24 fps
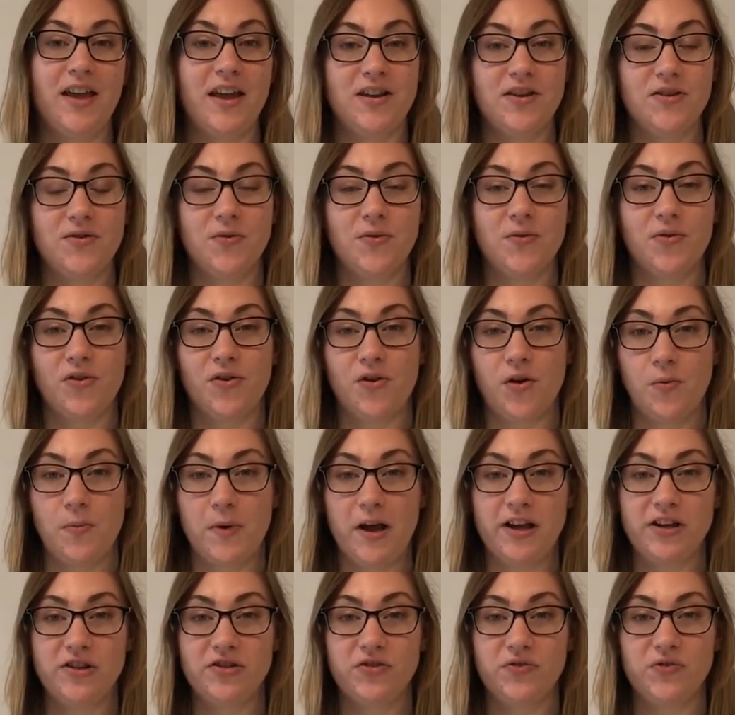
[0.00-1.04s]
Thank you so
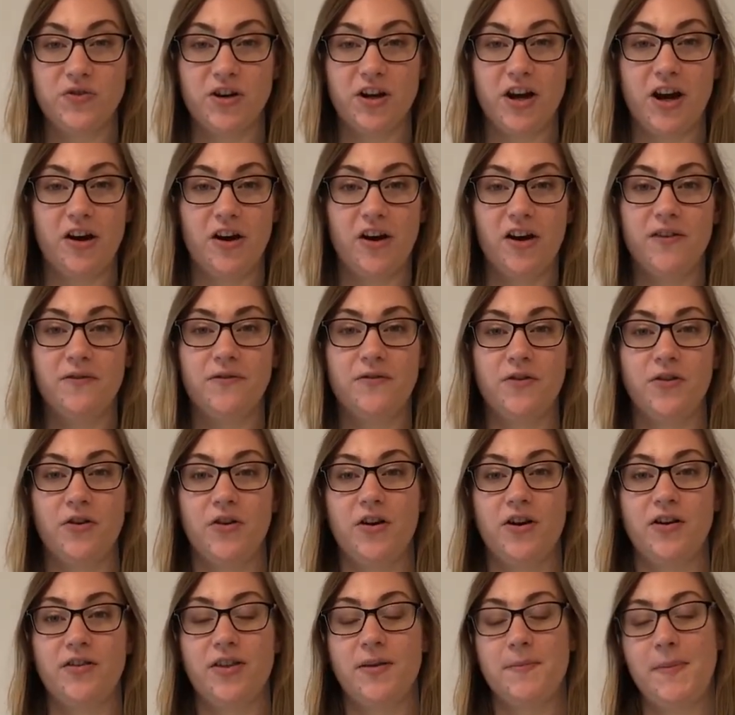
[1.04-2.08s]
much for caring for